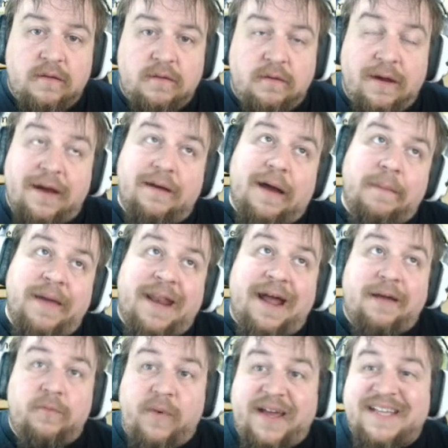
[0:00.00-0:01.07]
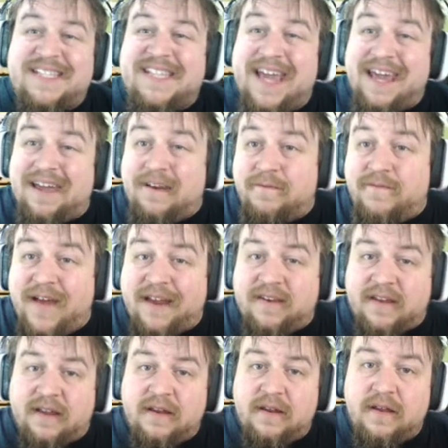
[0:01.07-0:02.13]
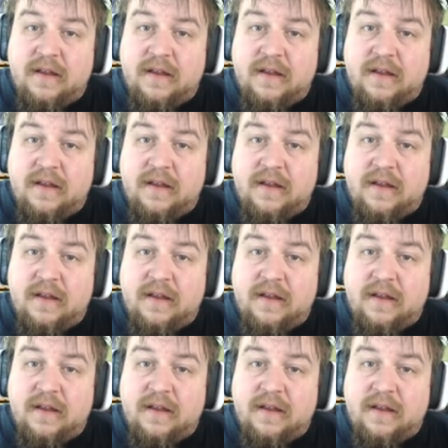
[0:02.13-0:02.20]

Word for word: Uh, I mean, I, we could say invented,